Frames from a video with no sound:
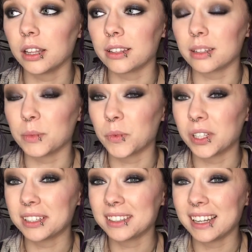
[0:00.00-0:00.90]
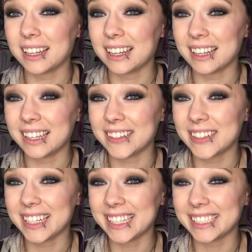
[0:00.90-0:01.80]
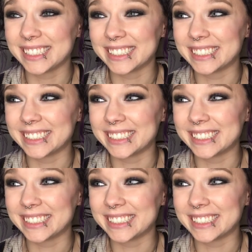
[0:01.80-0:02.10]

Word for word: It's going to be really exciting. I can't wait.